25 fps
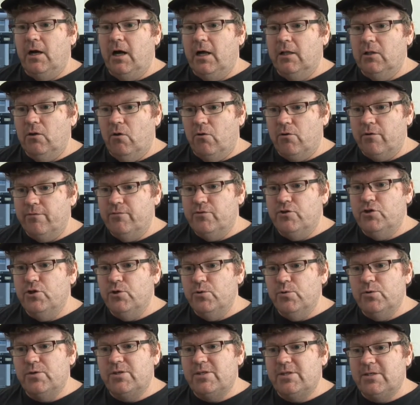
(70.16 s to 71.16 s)
a lot of
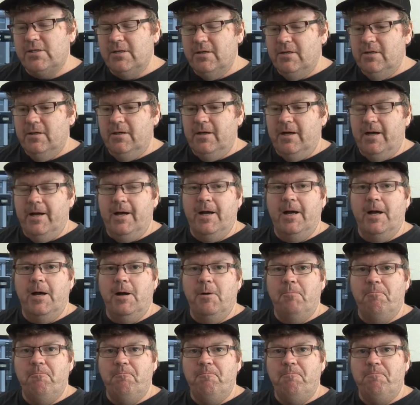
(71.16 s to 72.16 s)
juice
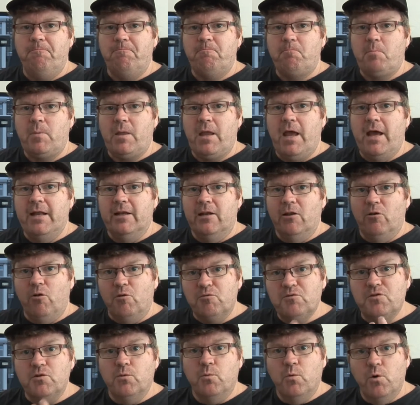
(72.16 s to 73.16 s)
and a
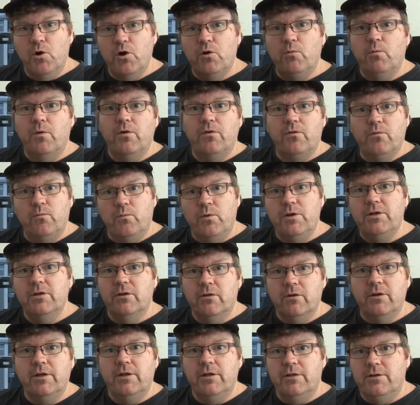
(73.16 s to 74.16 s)
lot to work with when
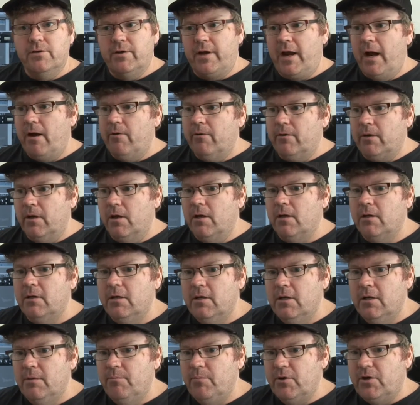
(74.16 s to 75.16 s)
you're looking at your character,
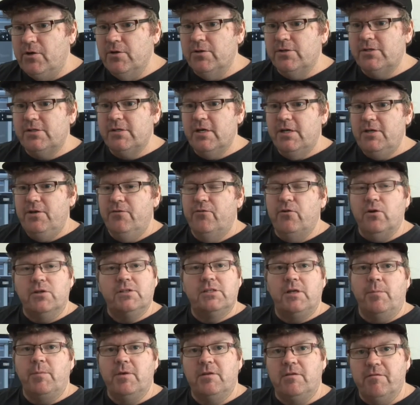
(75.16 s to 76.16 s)
because you've
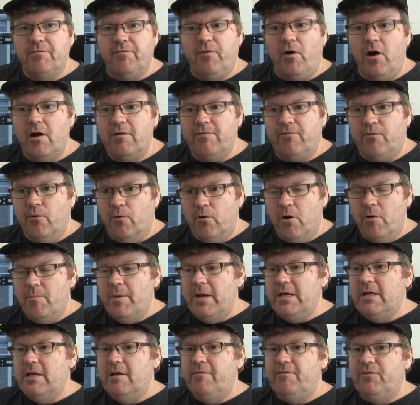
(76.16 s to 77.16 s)
got something to fight for. I
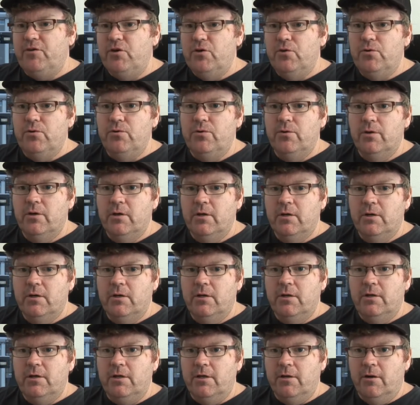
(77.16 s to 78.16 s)
mean, if you
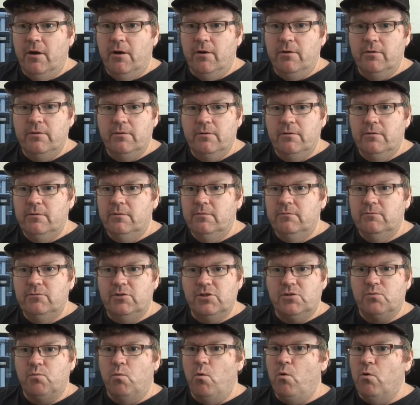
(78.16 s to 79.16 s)

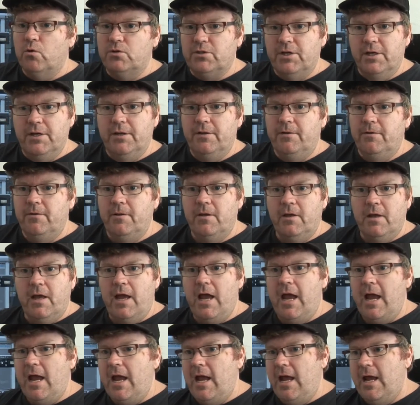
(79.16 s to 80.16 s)
just walked in
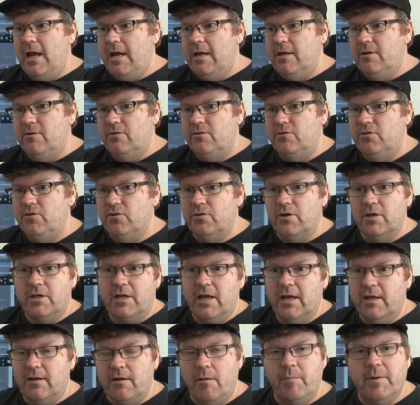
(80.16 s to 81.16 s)
and you
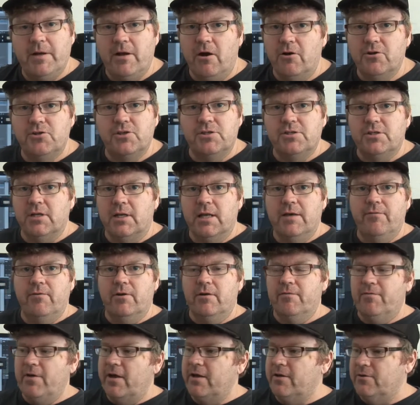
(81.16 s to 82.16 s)
could get, Ocean's
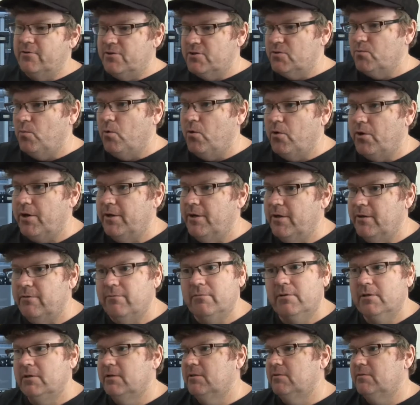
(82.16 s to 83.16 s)
11, if they could just walk in
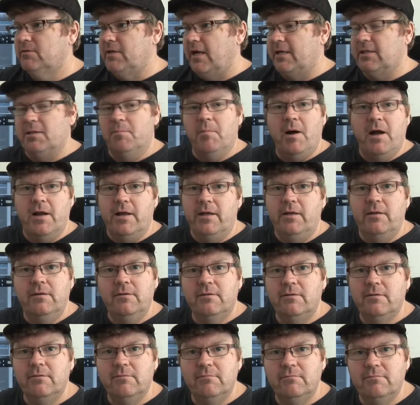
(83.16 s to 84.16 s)
and take the
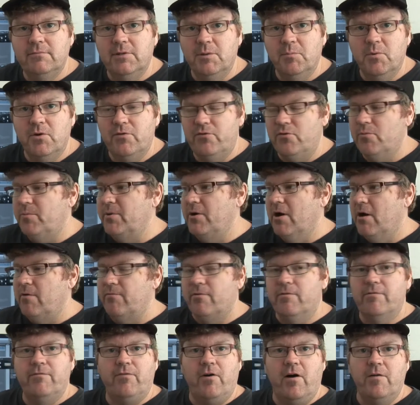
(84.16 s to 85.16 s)
money, the movie would be
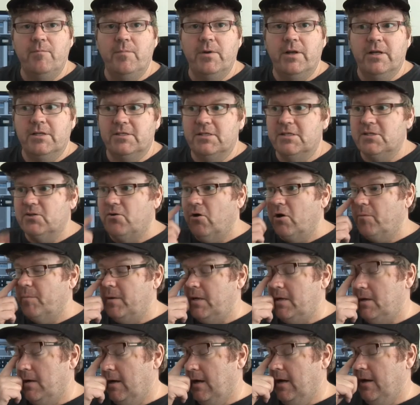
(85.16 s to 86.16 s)
over in 5 minutes. There's got to
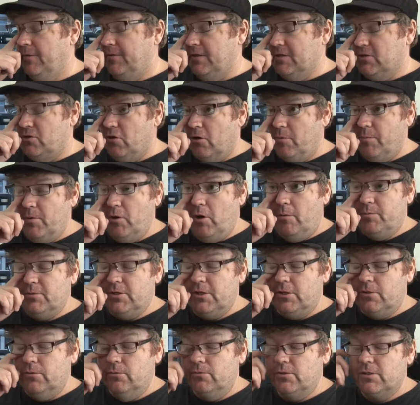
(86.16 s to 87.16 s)
be
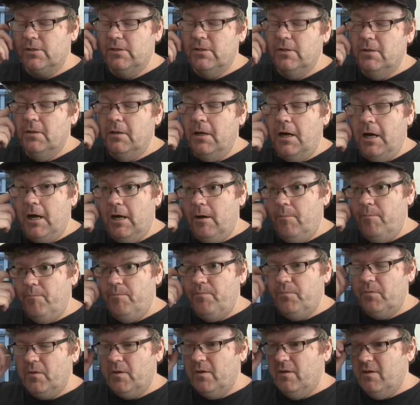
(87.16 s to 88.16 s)
obstacles.
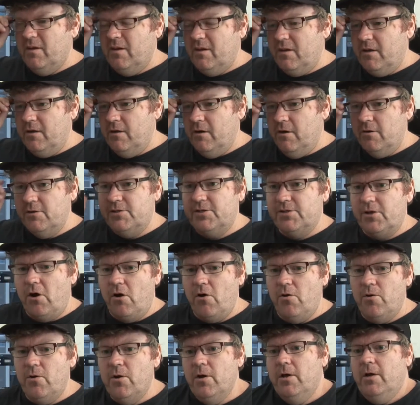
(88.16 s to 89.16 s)

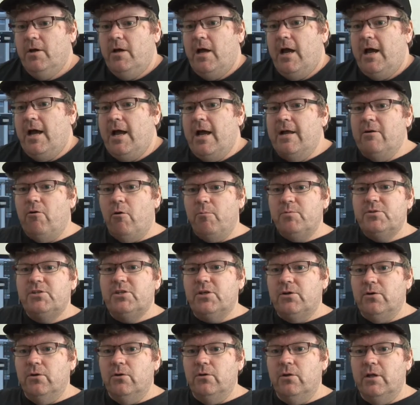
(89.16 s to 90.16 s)
So an
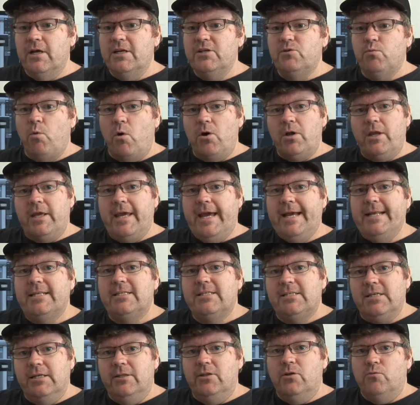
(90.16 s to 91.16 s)
obstacle is what
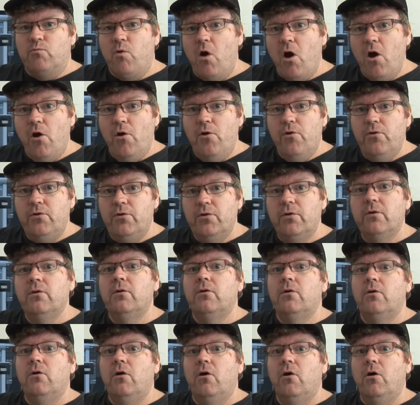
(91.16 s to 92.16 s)
gets in the road
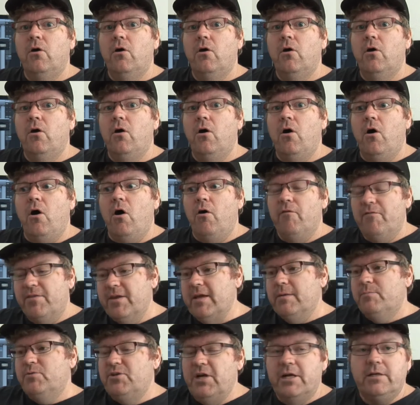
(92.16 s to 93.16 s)
of
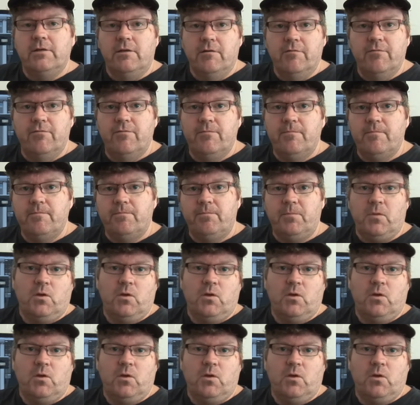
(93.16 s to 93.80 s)
the objective